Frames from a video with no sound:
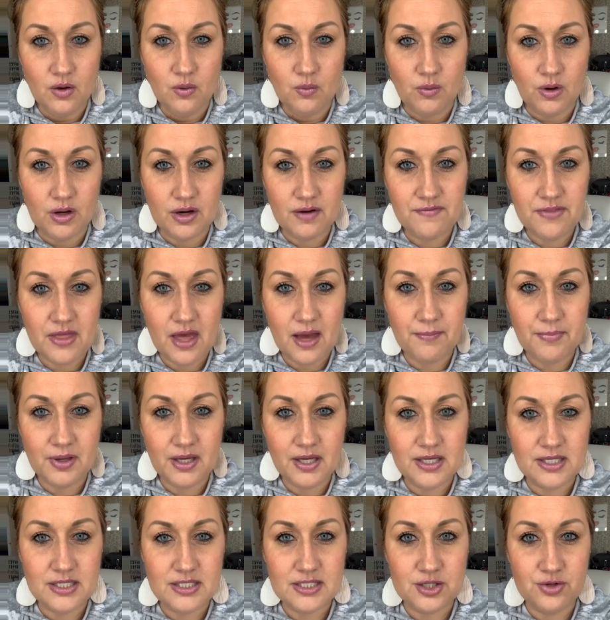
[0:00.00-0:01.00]
One of them
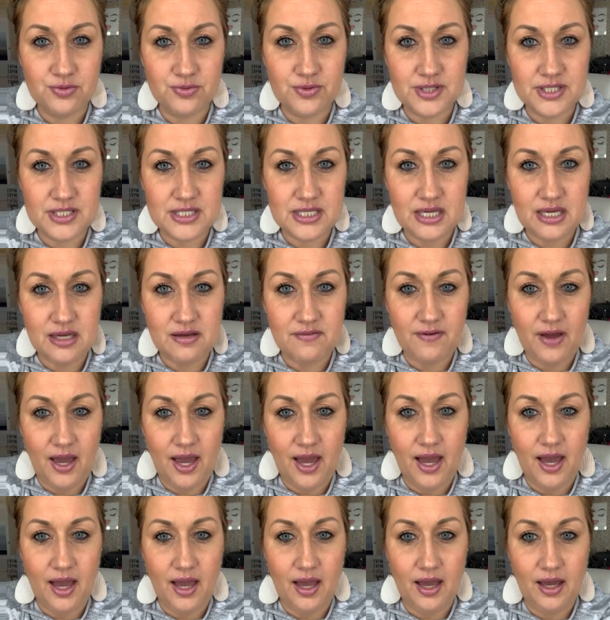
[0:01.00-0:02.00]
is to receive
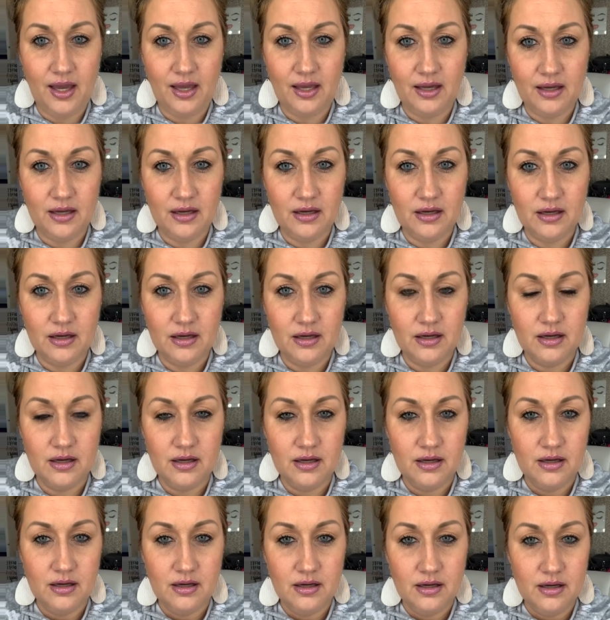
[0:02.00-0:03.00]
a
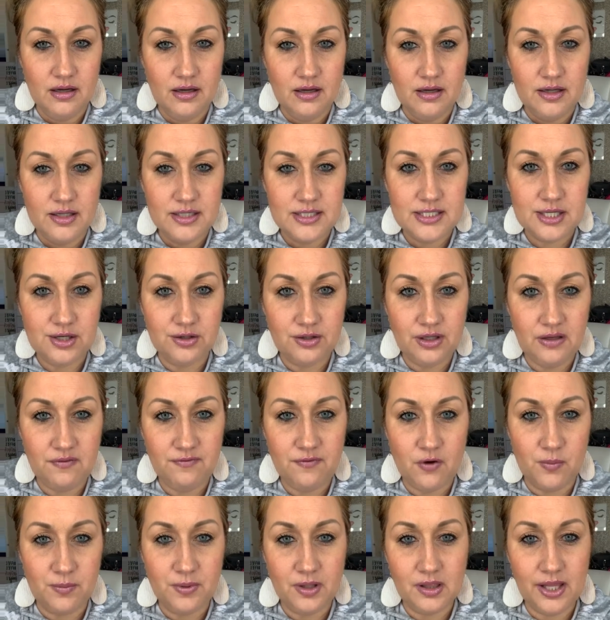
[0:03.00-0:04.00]
silky
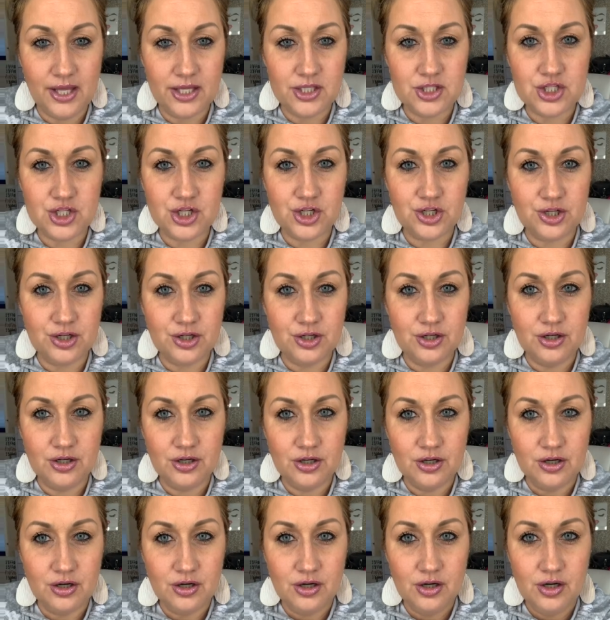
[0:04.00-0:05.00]
foam cleanser.
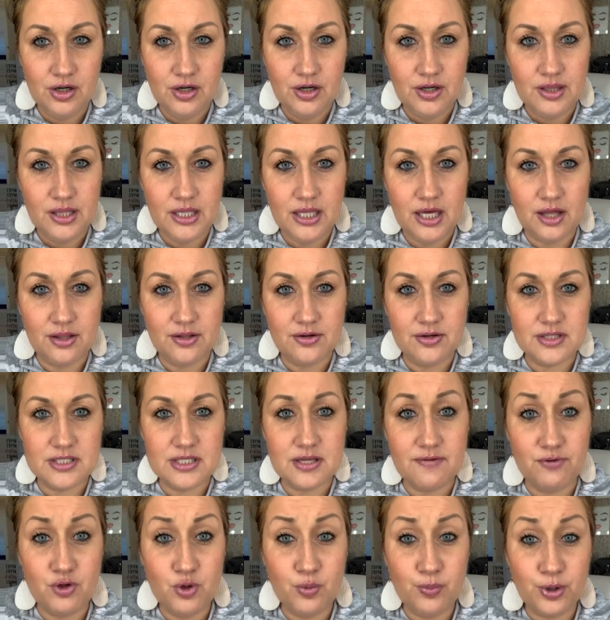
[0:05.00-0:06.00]
The other is
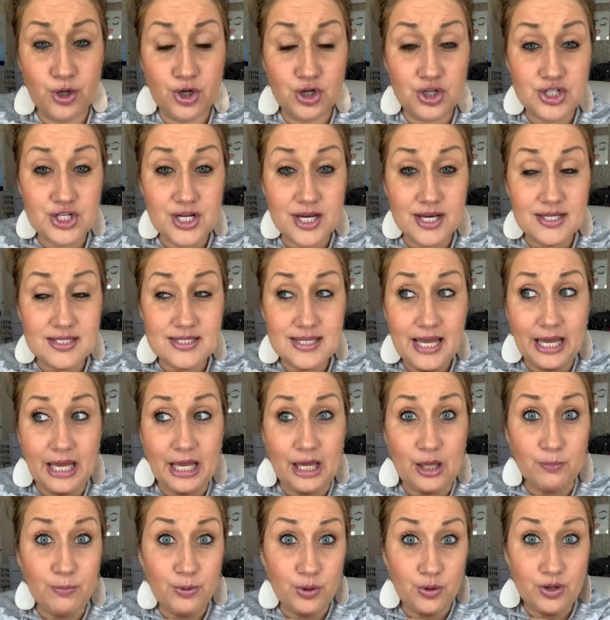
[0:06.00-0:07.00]
if you purchase
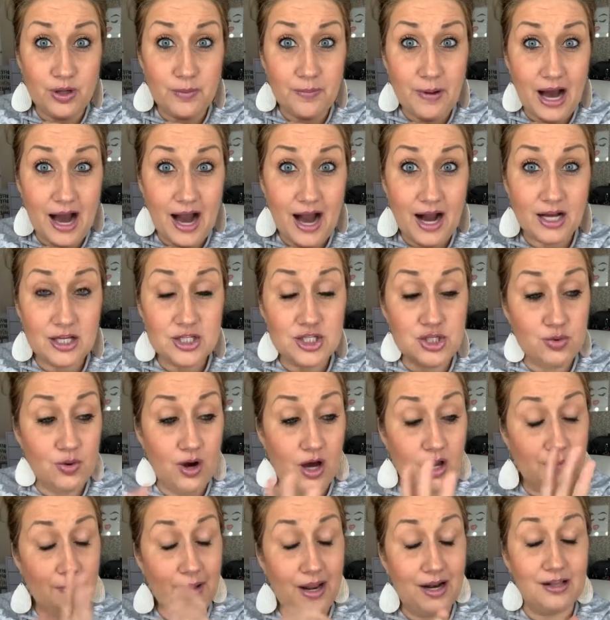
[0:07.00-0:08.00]
a beauty box, you
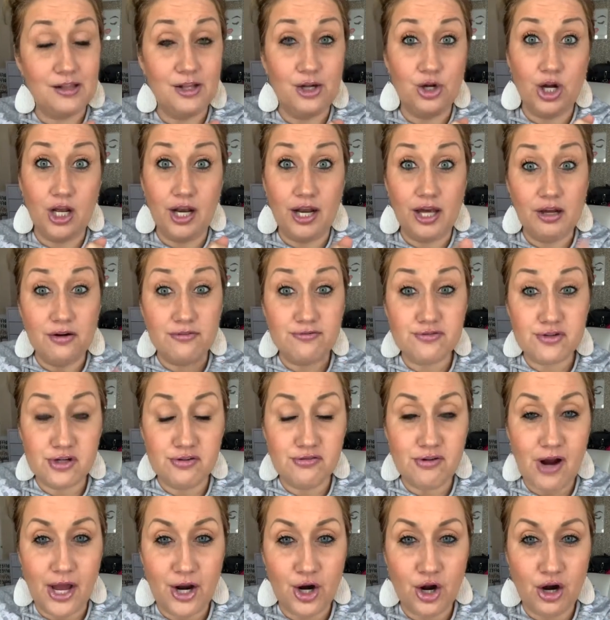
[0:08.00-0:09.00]
automatically are going to get a free
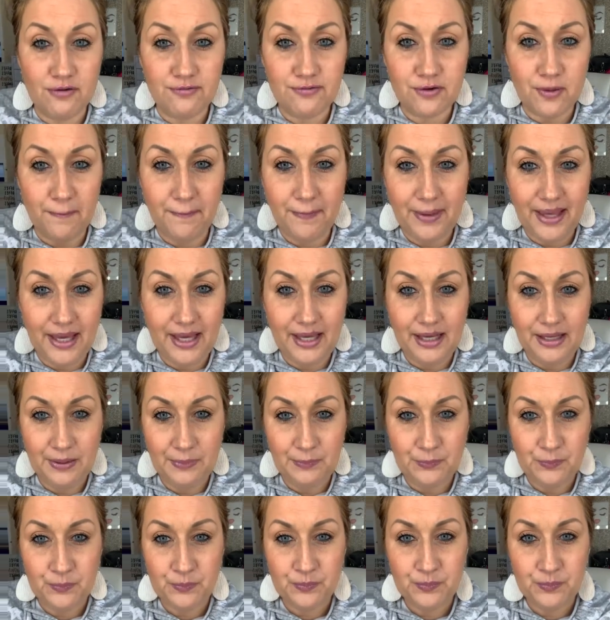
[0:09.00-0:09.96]
retinol from me